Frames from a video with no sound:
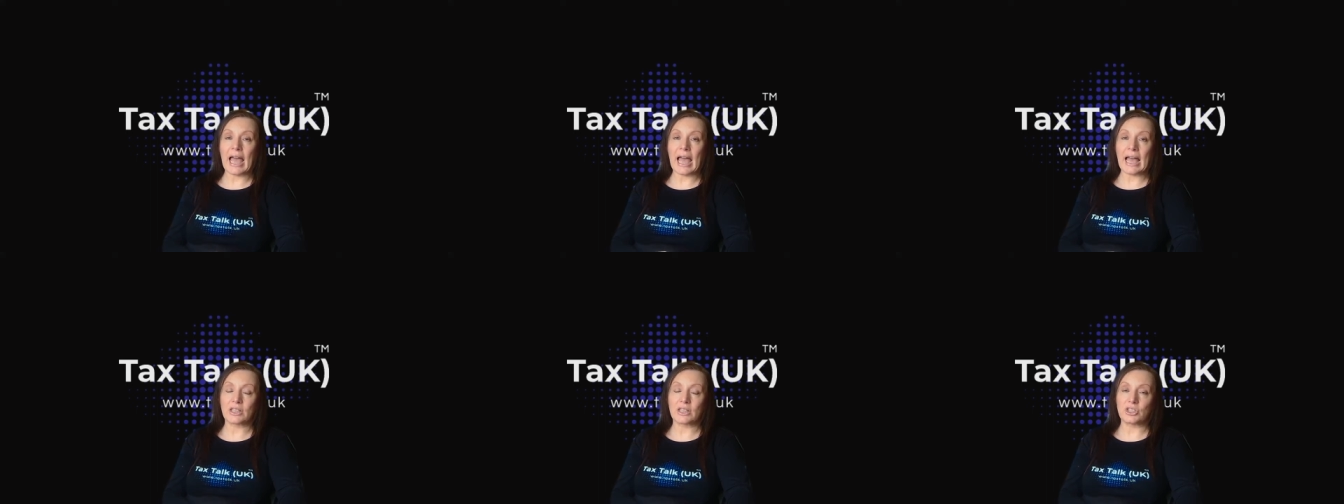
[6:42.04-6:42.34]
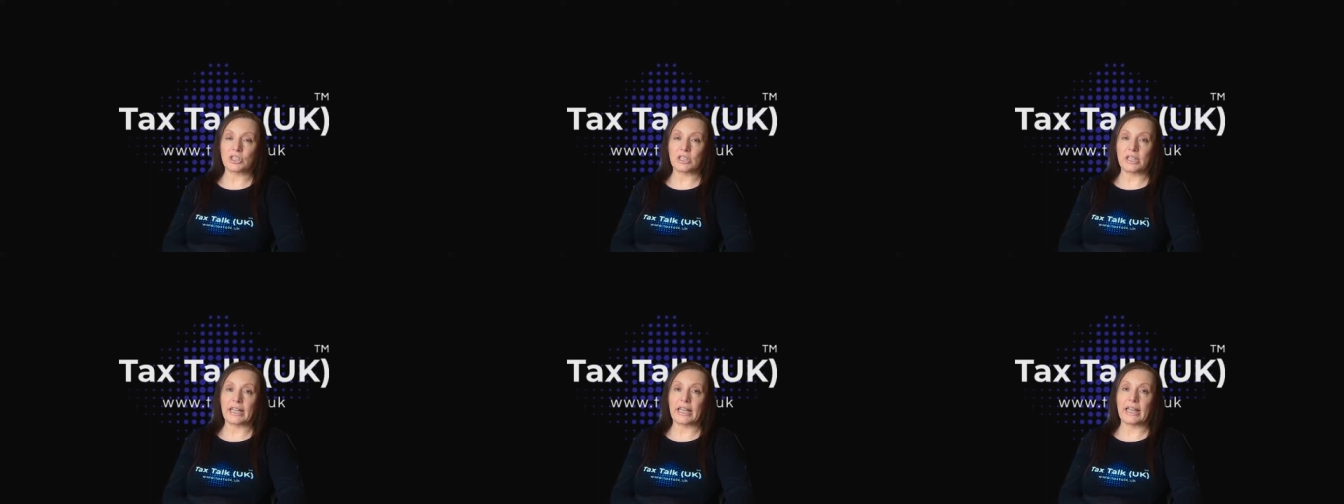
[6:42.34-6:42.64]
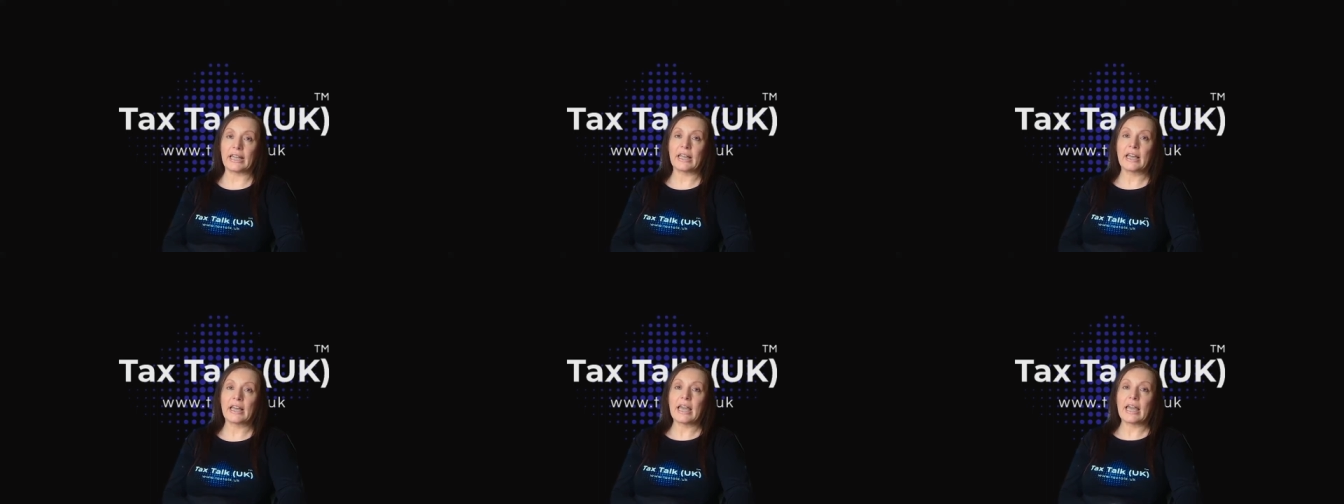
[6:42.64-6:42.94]

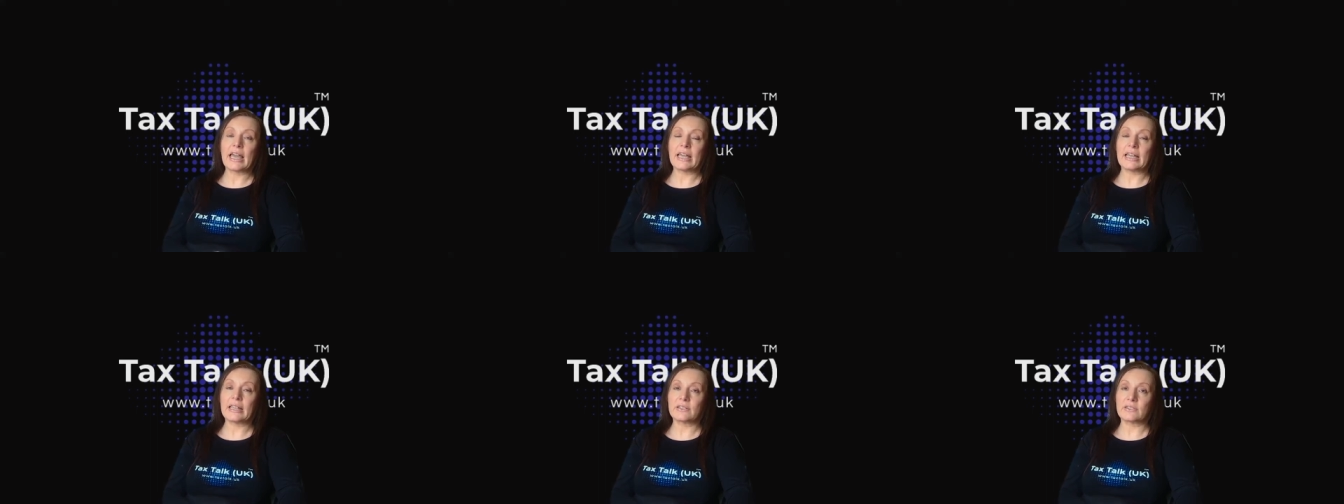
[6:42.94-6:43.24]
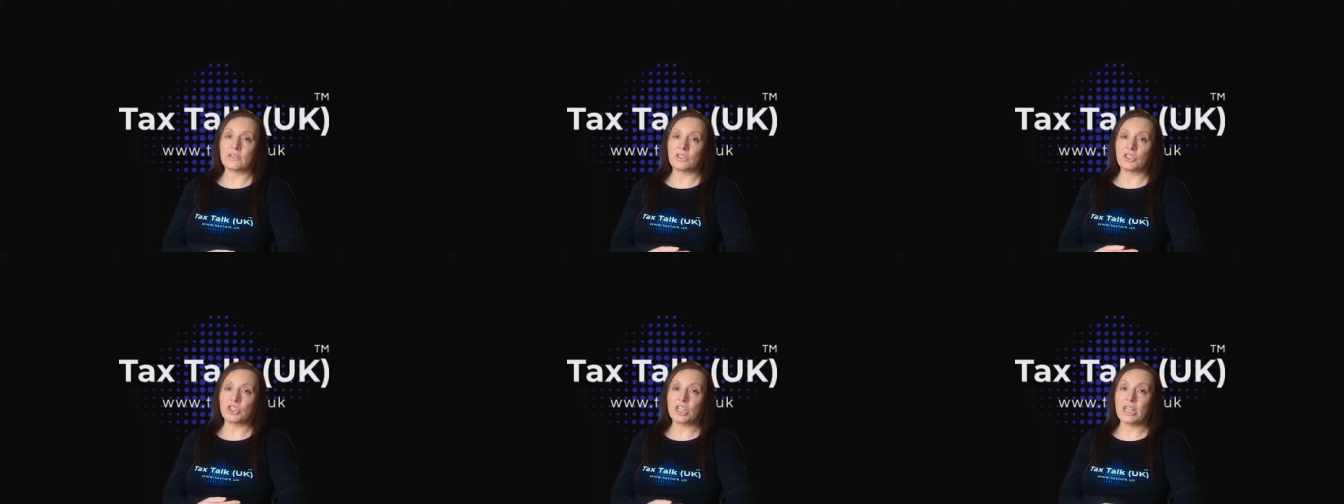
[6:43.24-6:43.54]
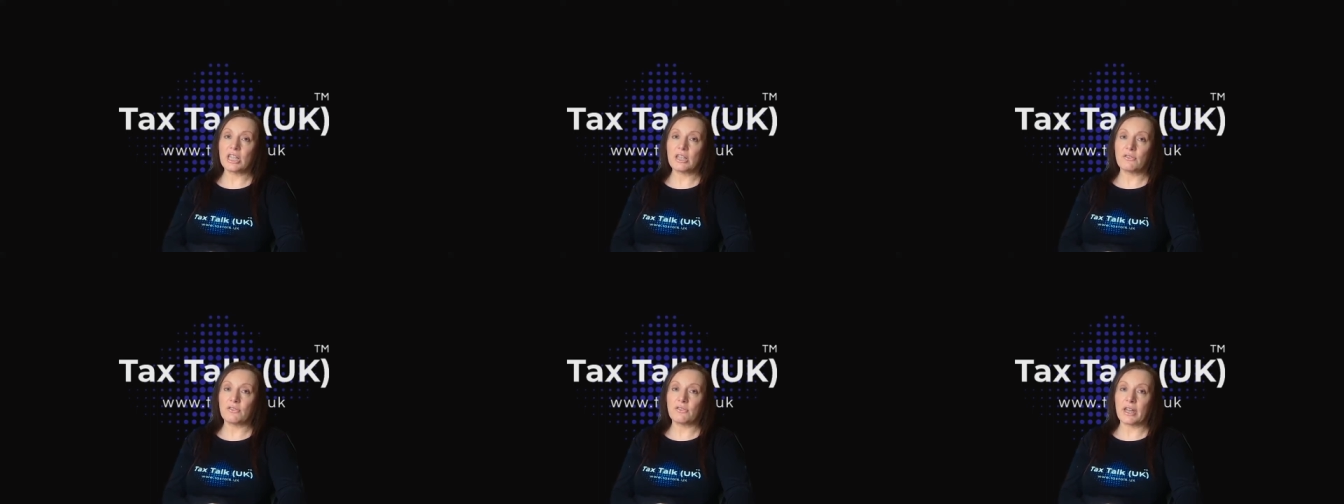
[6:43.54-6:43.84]
actually it's
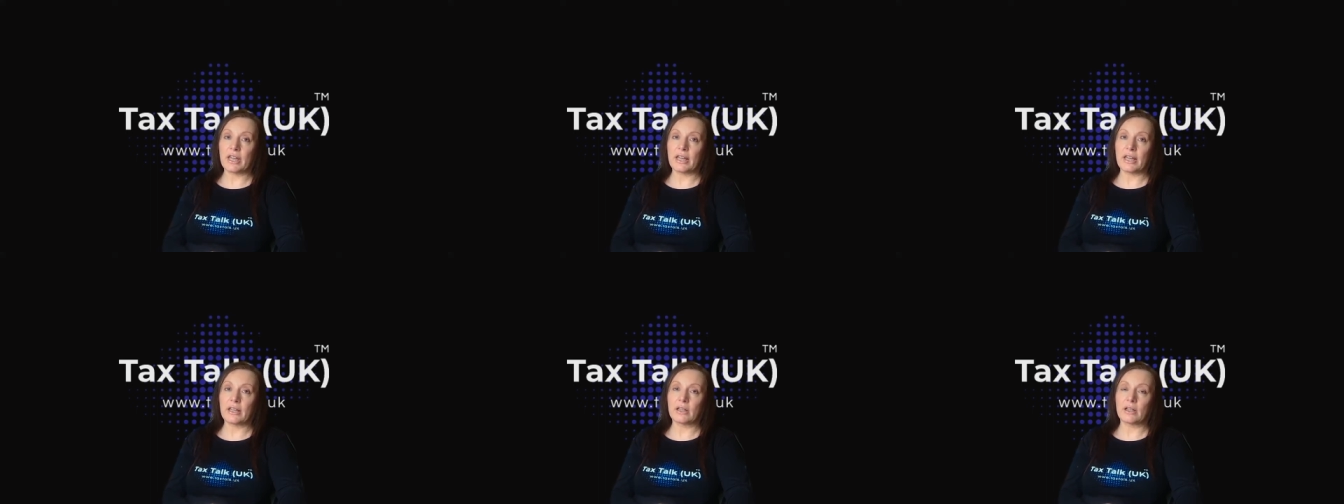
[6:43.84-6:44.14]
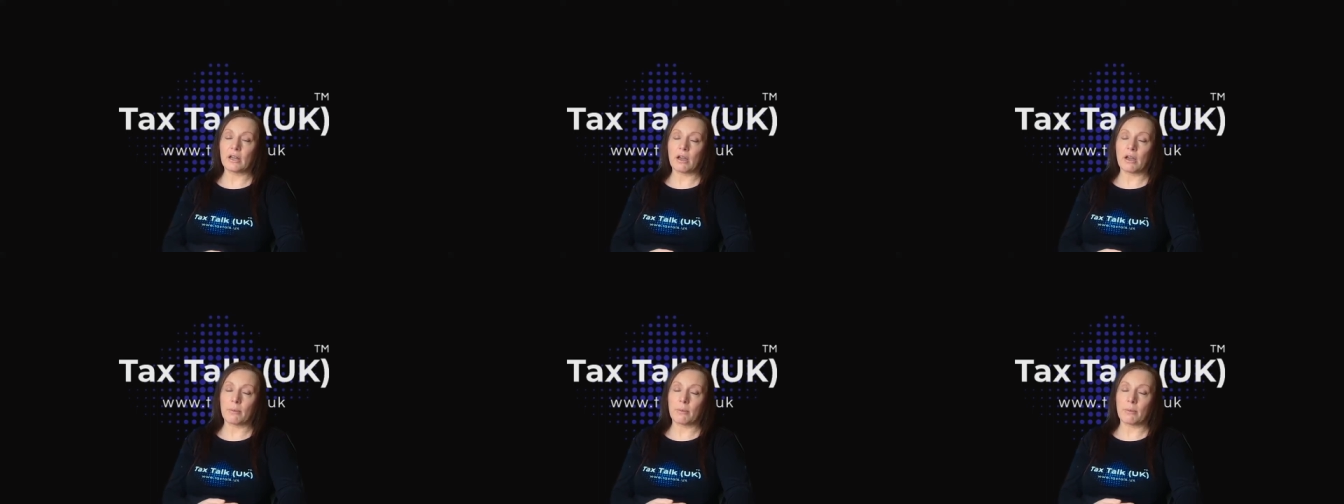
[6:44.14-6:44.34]
achieving,